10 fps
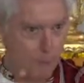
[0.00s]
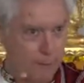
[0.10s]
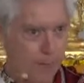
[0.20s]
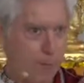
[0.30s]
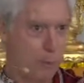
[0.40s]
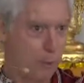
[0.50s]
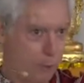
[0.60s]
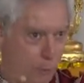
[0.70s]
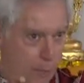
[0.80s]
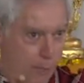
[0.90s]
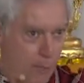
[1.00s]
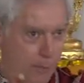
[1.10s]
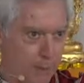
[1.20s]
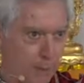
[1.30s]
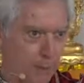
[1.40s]
to a 20-power to a
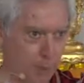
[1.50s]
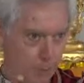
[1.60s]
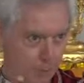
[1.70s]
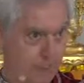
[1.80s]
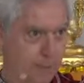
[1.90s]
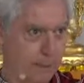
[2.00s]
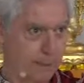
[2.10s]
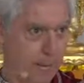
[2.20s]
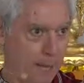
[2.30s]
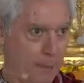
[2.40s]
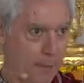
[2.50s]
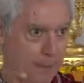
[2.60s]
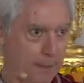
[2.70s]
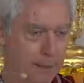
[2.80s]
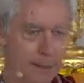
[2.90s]
30-power telescope in his
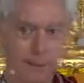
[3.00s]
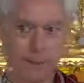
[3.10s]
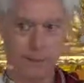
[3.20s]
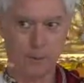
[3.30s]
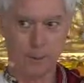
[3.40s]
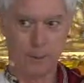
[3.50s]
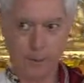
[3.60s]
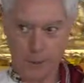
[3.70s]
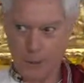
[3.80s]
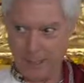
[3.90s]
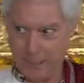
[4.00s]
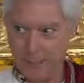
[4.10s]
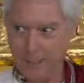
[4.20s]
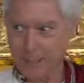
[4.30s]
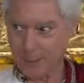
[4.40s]
lifespan. So he clearly
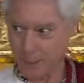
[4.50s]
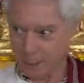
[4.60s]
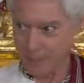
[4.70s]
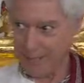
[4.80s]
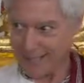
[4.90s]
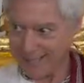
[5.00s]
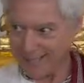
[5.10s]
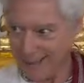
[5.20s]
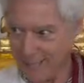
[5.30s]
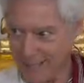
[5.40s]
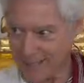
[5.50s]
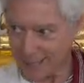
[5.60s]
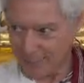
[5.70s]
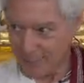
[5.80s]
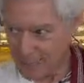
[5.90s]
knew telescopes of that
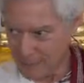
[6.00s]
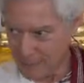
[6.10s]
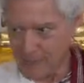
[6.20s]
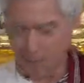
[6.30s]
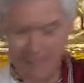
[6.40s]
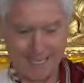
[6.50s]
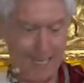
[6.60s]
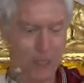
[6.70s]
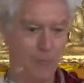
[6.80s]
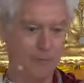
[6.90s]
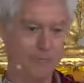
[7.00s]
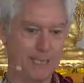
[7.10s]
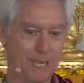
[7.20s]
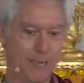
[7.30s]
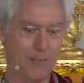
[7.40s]
level of sophistication of
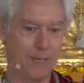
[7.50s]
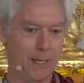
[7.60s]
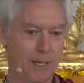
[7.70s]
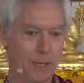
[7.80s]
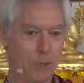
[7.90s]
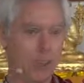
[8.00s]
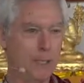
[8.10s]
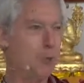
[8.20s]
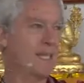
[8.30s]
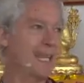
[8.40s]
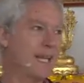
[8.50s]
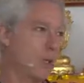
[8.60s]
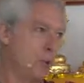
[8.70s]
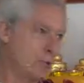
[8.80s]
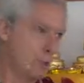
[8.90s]
his time. So he knew
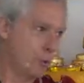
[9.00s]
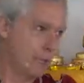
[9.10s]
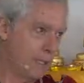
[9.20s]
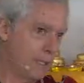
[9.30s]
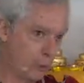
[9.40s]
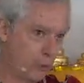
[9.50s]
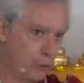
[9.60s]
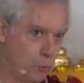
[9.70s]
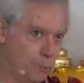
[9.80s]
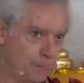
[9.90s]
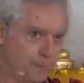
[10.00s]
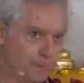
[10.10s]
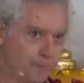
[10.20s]
exactly what he's looking through,